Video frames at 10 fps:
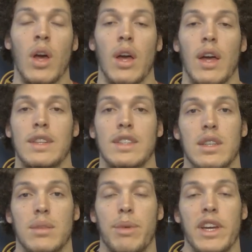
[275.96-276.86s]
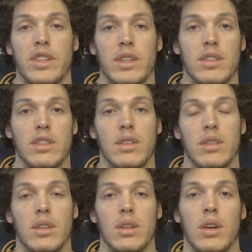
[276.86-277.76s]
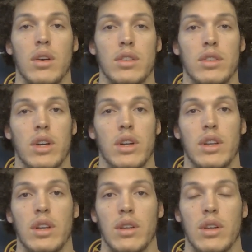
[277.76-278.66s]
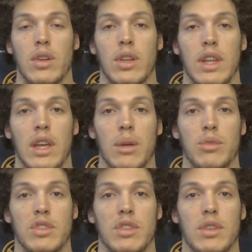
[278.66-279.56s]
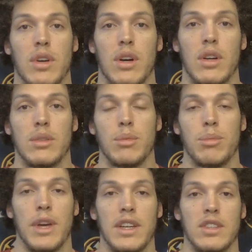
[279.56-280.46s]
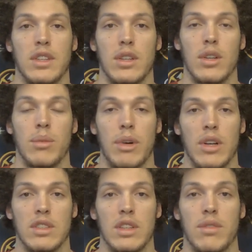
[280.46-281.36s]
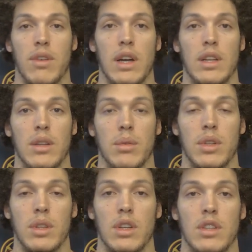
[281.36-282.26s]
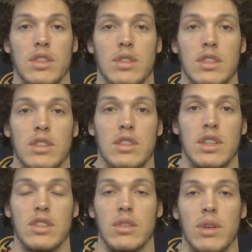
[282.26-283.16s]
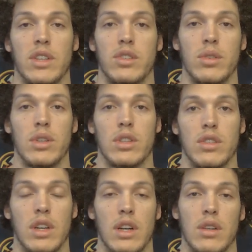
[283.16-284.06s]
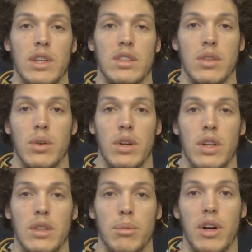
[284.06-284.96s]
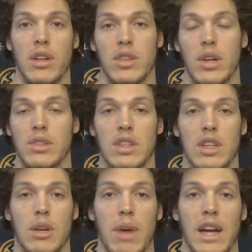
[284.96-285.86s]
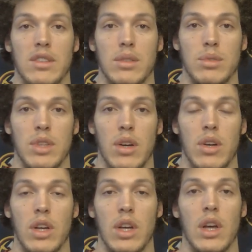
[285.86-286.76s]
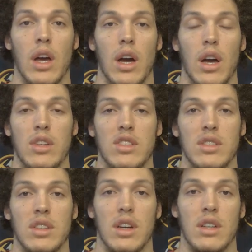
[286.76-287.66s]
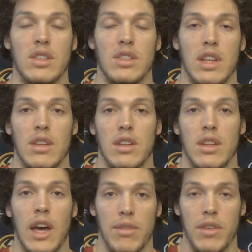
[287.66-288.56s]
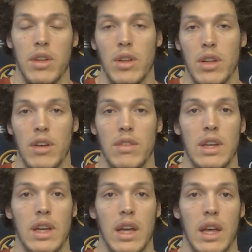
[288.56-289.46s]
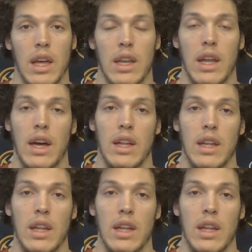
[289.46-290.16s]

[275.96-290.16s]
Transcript: It's just his patience. You know, he's learning learning the game just uh, to be patient. You know, the ball is going to find him just because he's such a great shooter, a great scorer, that the ball is always going to come back to him. So uh, just to understand the, that feel of it and not